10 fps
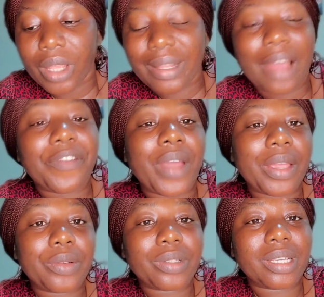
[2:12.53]
That fair
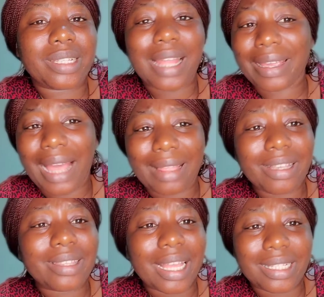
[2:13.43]
use is like, I
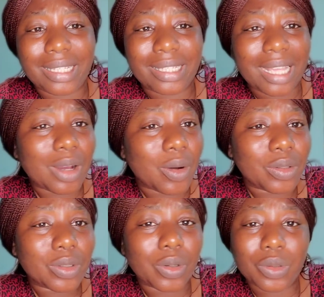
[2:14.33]
think, 30
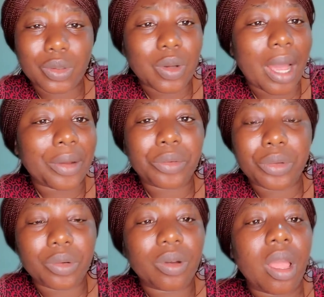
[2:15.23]
seconds or so. I don't
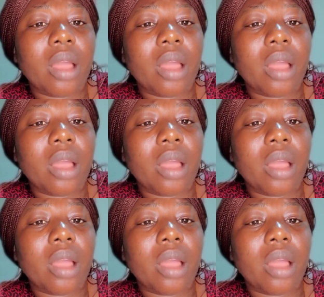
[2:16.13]
know.